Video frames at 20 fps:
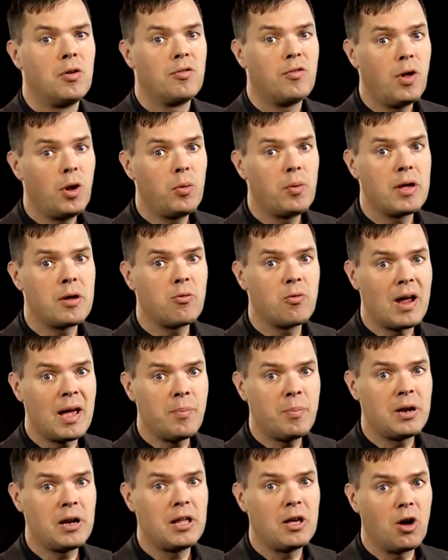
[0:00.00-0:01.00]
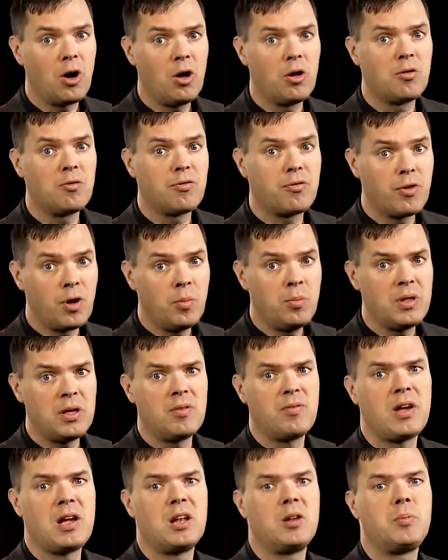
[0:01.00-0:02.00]
Following rapidly on from the
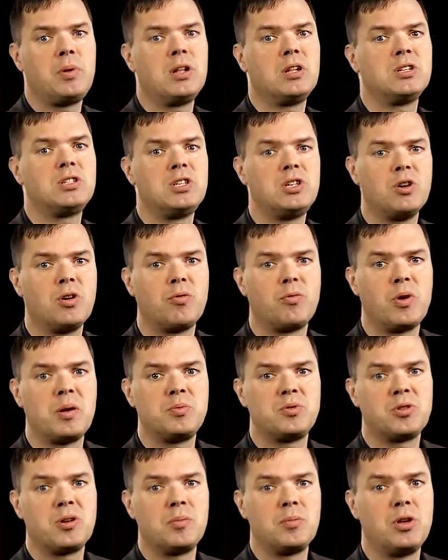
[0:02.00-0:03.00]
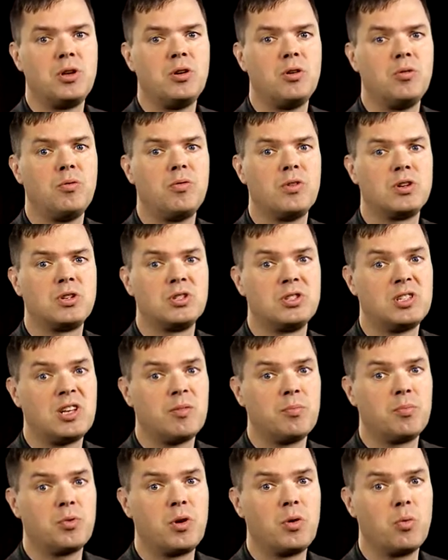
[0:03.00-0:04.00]
availability of WebSphere MQ version
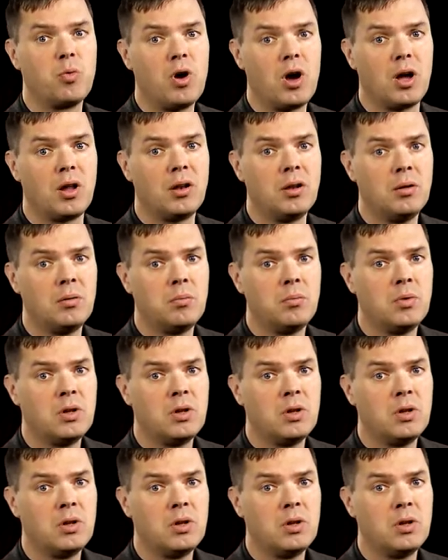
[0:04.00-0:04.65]
7.1,